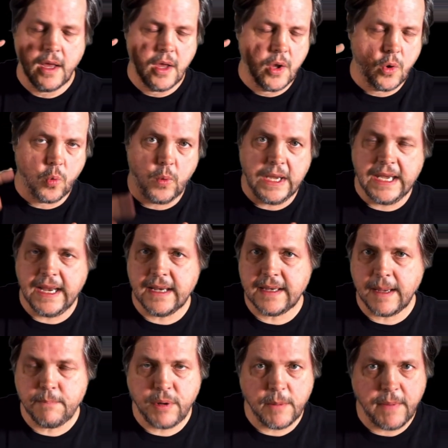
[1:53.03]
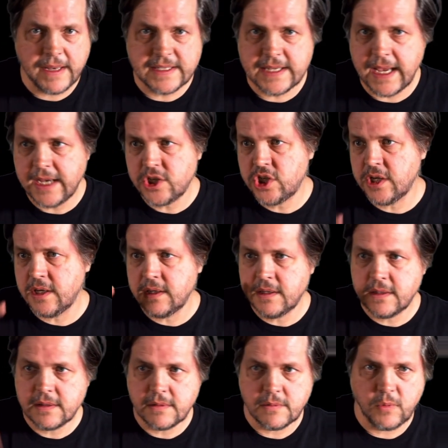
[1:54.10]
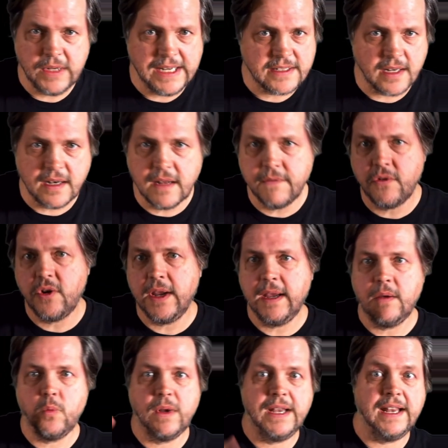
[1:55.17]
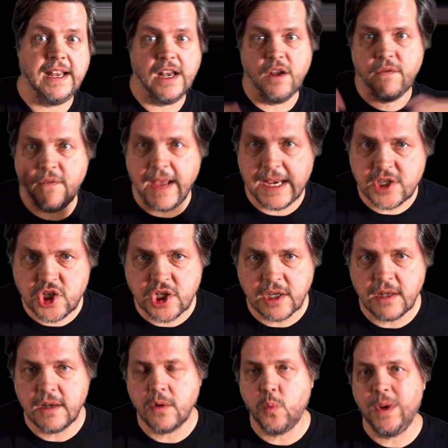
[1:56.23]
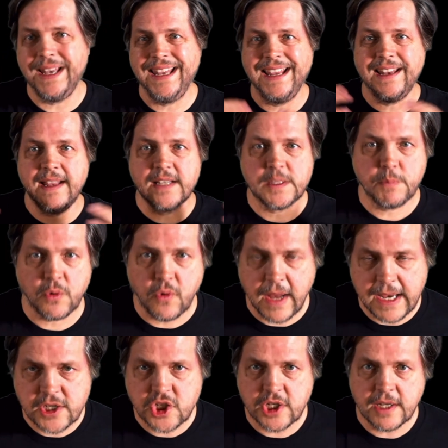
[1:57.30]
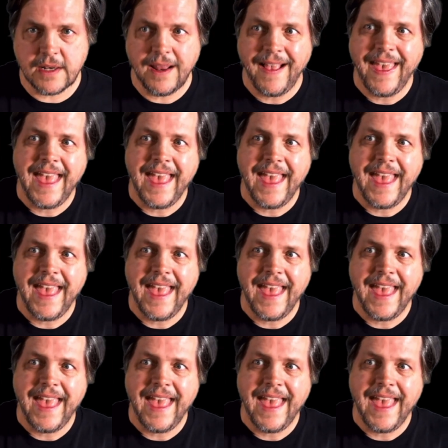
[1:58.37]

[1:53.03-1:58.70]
we need implementation, we need delivery, we need innovation, we need inspiration,